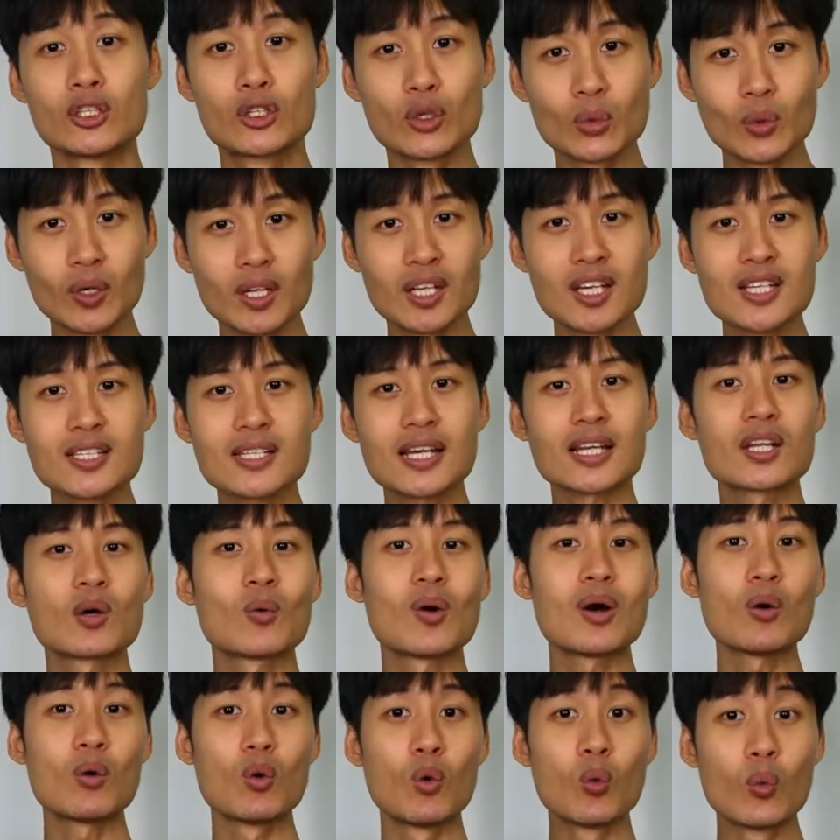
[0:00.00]
Duelists are the
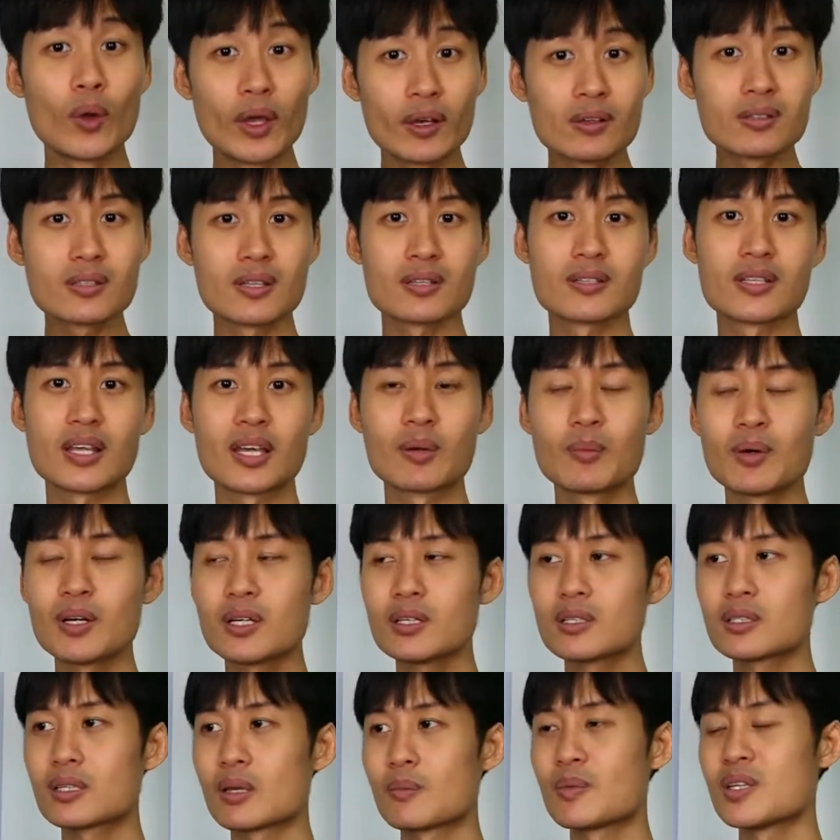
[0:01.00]
one who wields the saber.
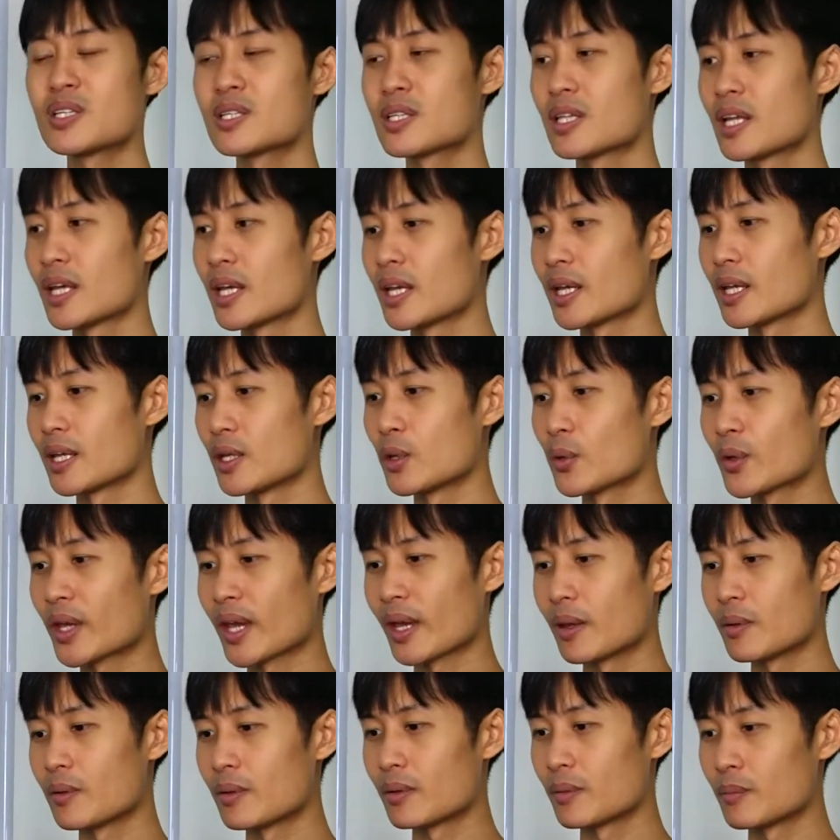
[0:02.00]
That means you
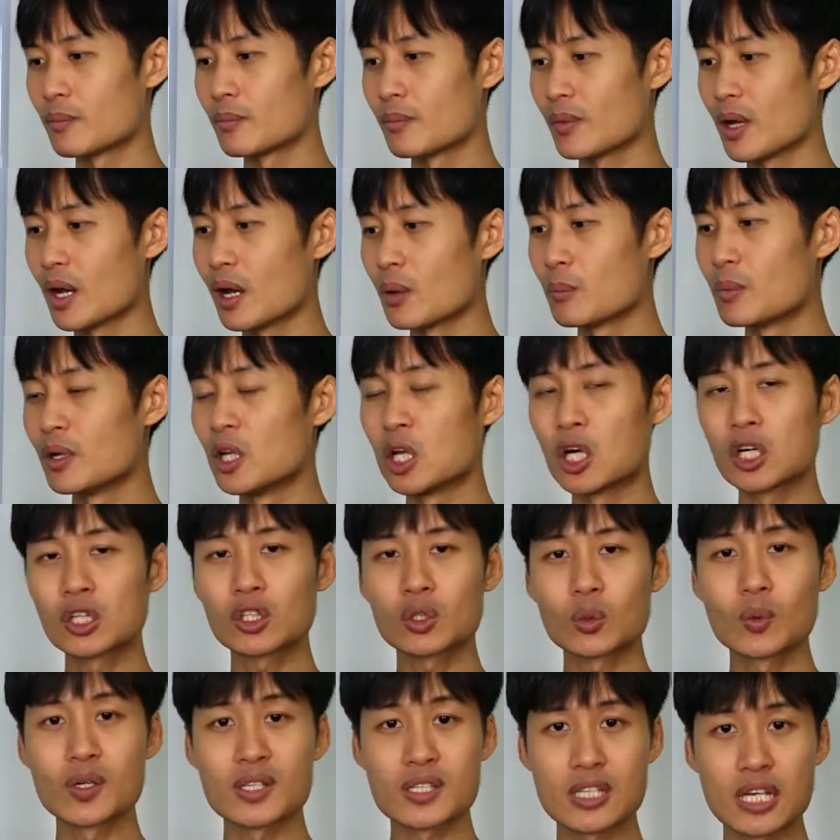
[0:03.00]
can belong
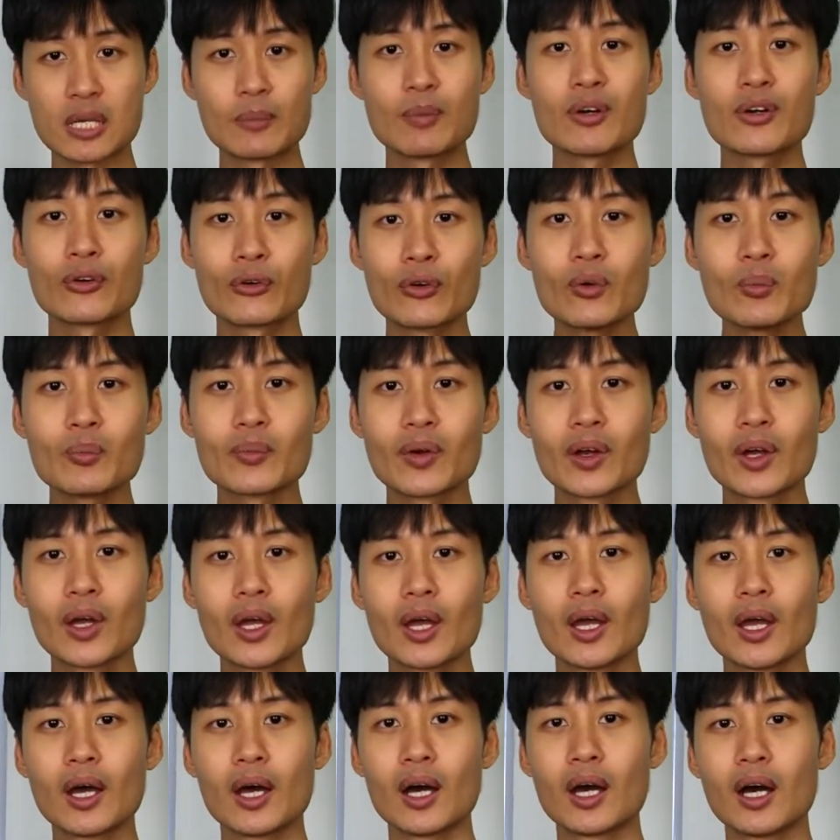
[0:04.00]
to a saber group
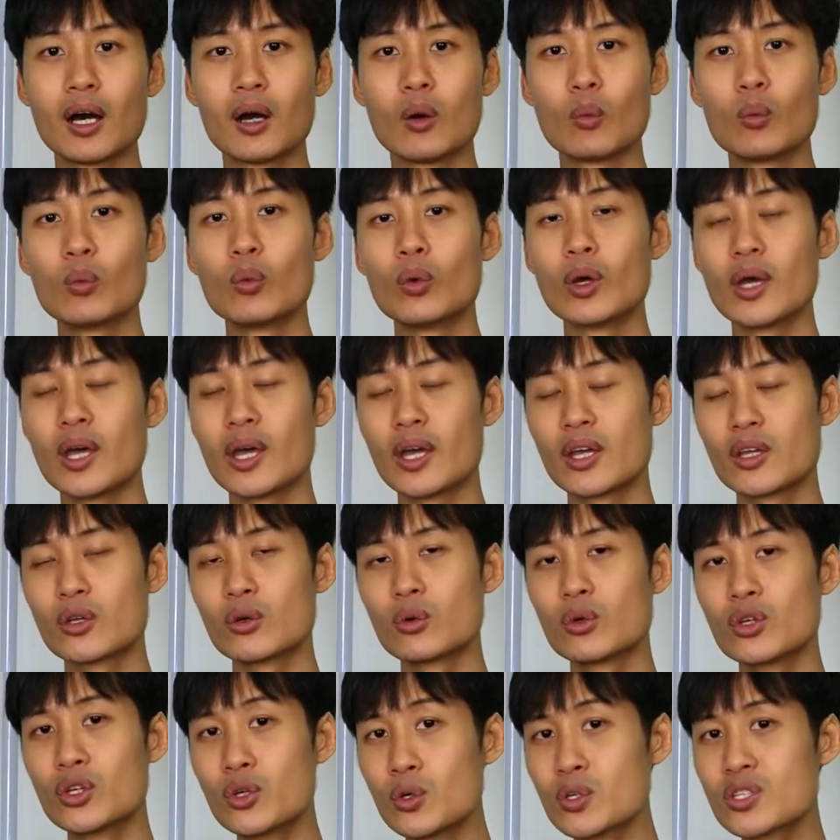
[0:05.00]
where you
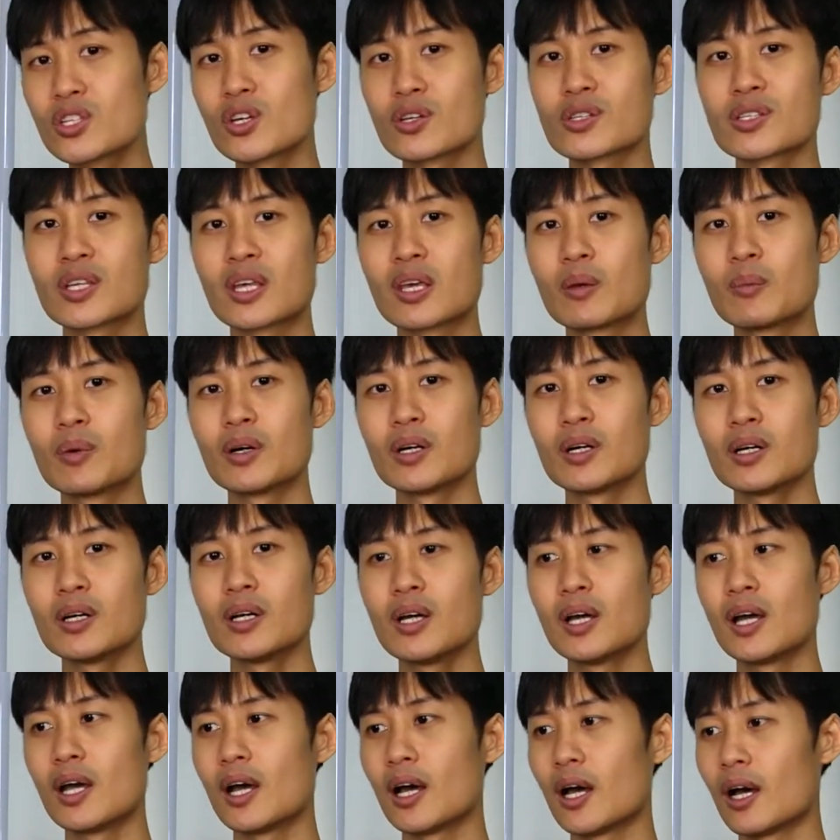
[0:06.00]
use your saber
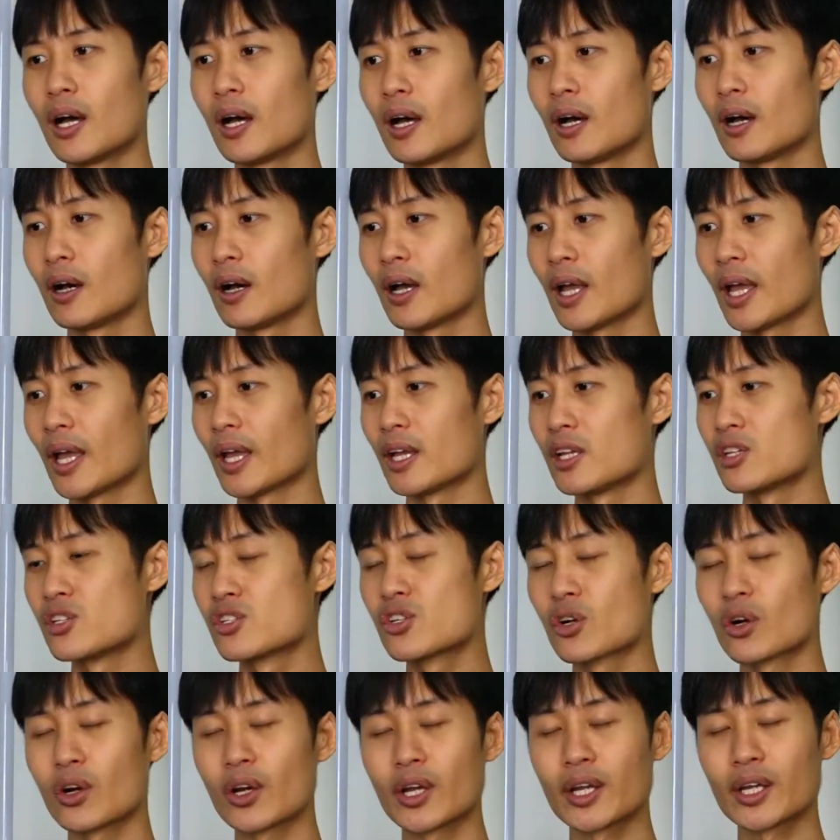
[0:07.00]
and
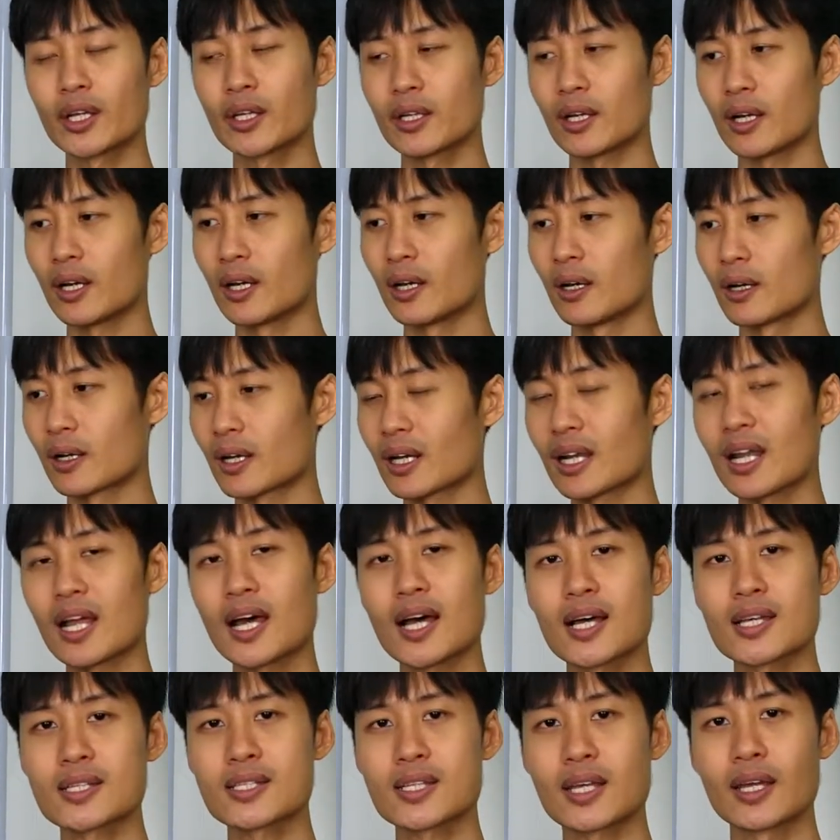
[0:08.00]
join a
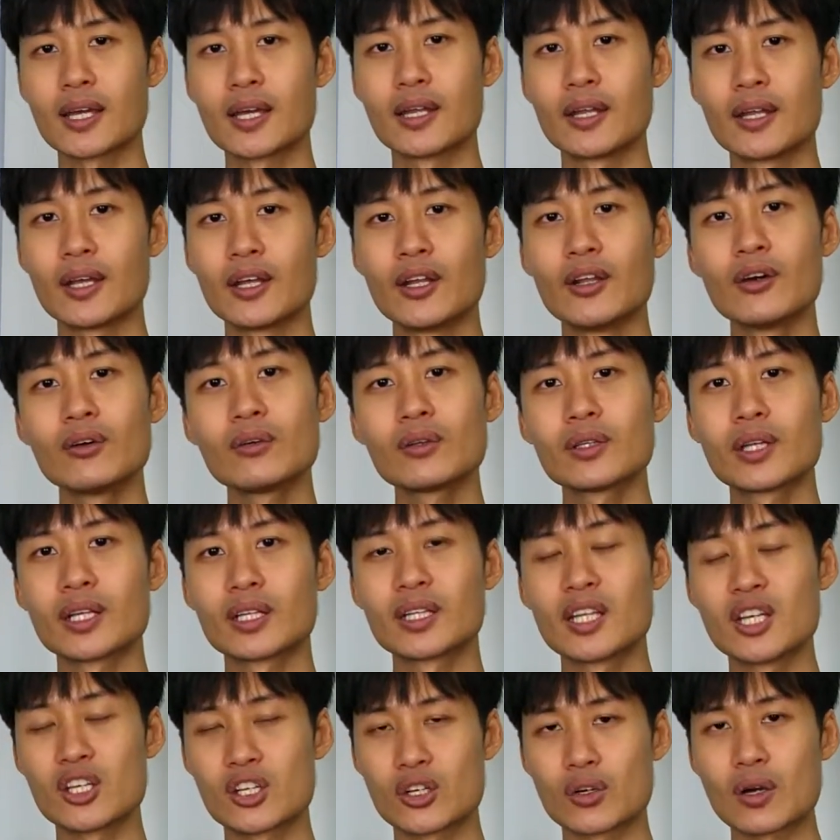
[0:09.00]
class, and they
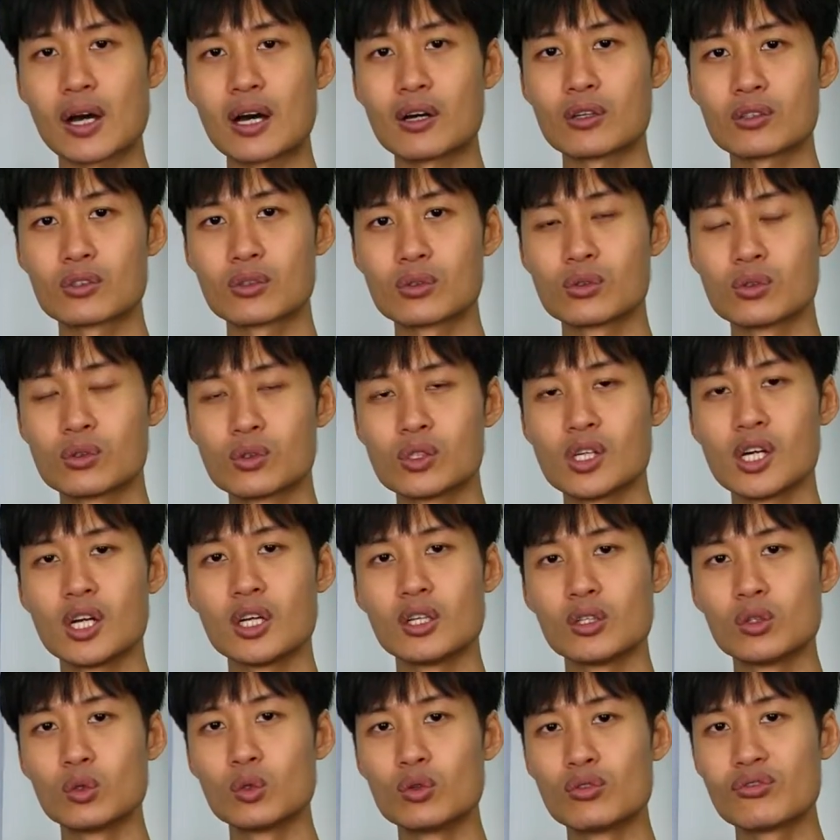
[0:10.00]
teach you how to
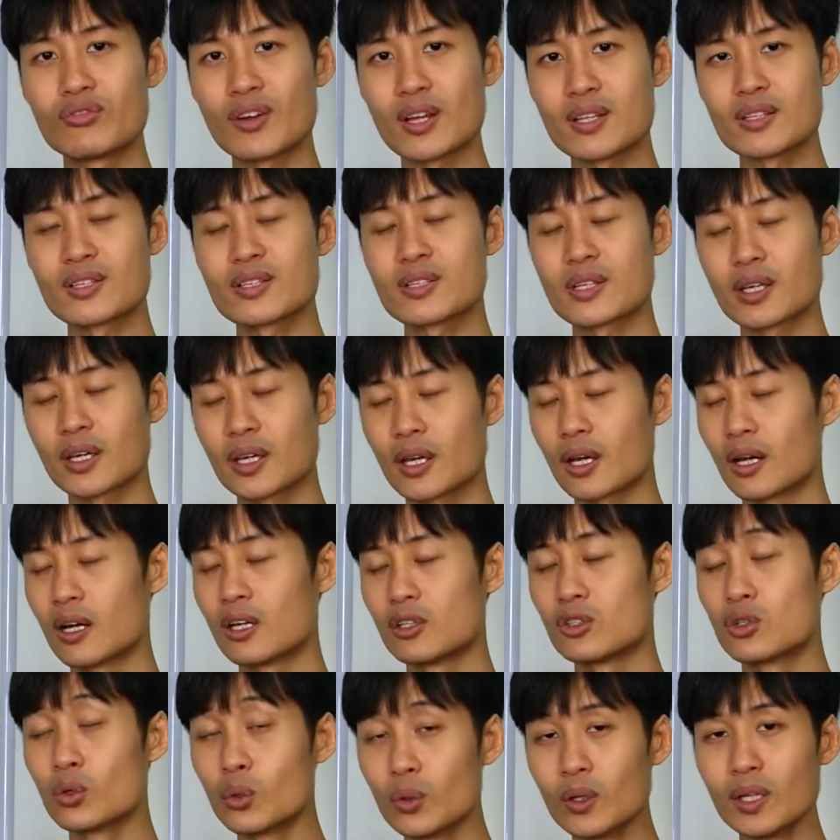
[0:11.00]
do fencing,
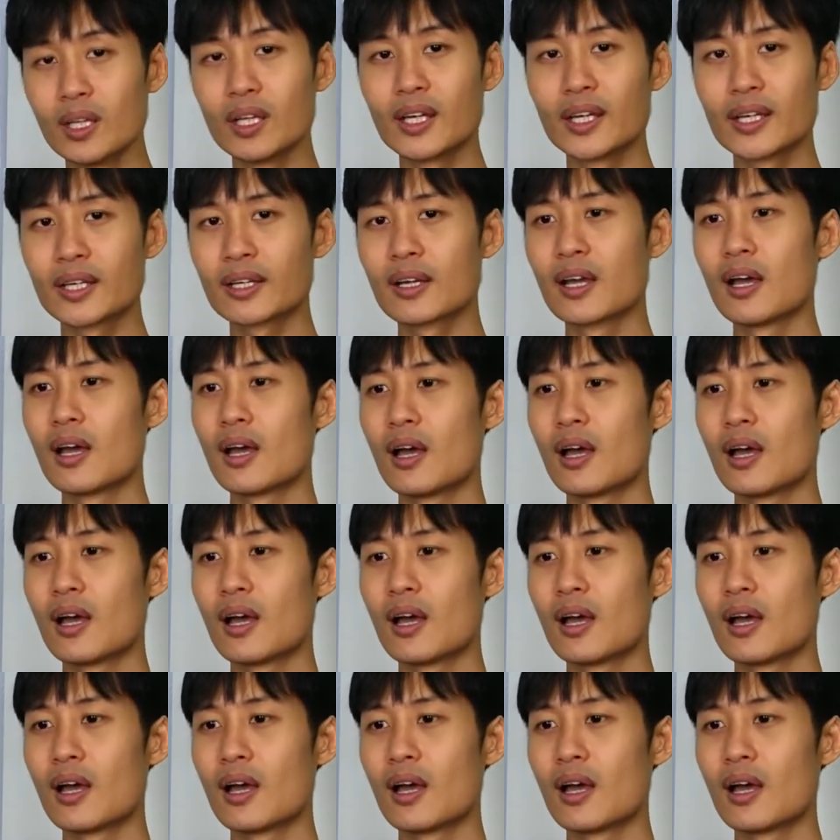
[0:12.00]
dueling,